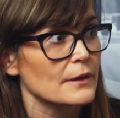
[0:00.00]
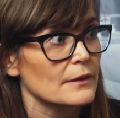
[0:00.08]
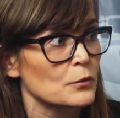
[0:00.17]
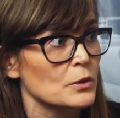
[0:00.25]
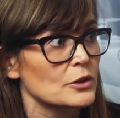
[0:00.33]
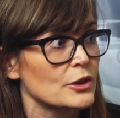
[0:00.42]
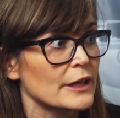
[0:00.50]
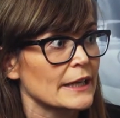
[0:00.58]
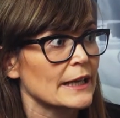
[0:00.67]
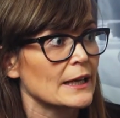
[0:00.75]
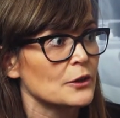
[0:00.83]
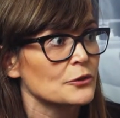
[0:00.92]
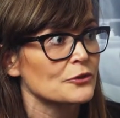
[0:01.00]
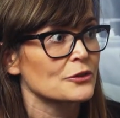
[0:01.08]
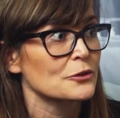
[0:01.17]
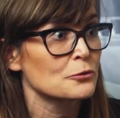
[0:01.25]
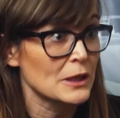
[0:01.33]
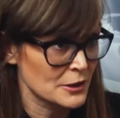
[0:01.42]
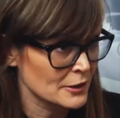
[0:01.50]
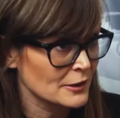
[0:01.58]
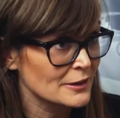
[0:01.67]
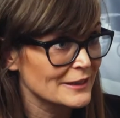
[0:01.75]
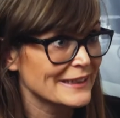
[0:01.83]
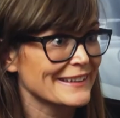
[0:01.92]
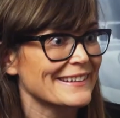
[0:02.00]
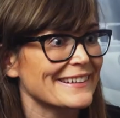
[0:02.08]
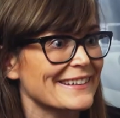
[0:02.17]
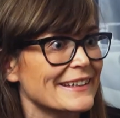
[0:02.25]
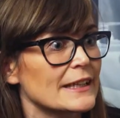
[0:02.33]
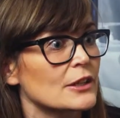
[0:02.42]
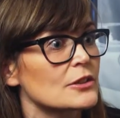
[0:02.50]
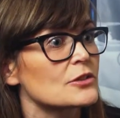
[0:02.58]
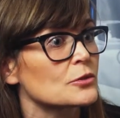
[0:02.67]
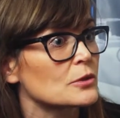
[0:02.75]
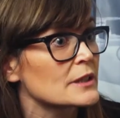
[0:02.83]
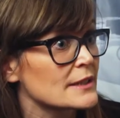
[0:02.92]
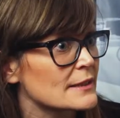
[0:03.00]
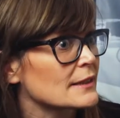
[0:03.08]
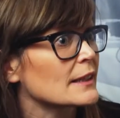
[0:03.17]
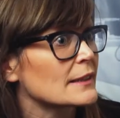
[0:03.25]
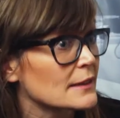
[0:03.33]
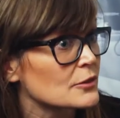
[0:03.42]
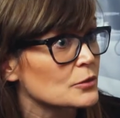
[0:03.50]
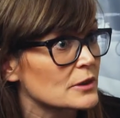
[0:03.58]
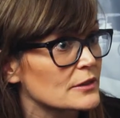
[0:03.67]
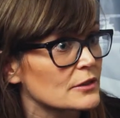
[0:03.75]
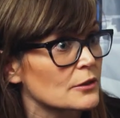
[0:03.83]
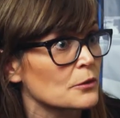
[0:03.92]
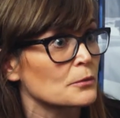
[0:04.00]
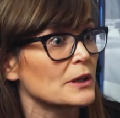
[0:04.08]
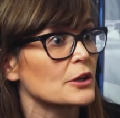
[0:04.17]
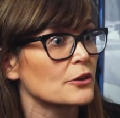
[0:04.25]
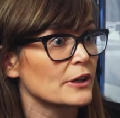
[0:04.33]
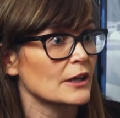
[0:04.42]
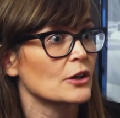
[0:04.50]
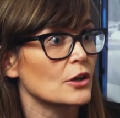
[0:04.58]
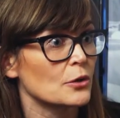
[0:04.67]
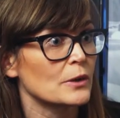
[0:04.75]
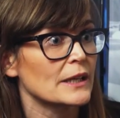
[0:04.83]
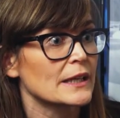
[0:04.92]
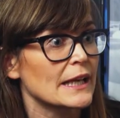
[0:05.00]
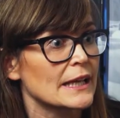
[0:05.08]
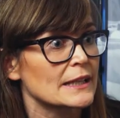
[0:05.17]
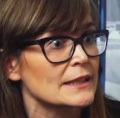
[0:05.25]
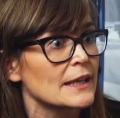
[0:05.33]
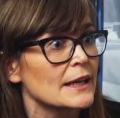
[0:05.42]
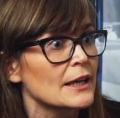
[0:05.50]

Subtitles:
We're trying out rental in our stores, in selected stores, so where you can go and